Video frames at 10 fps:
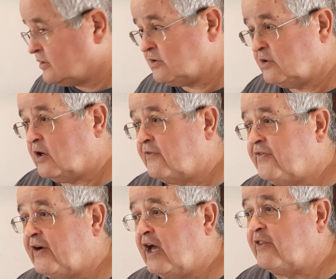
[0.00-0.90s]
or our
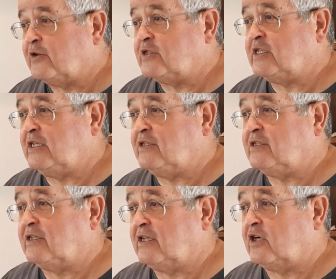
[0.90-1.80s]
fathers'
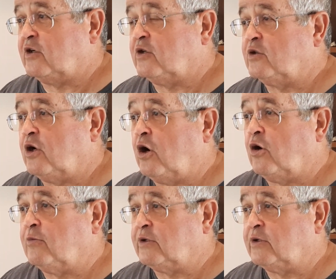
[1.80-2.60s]
teaching in our own home,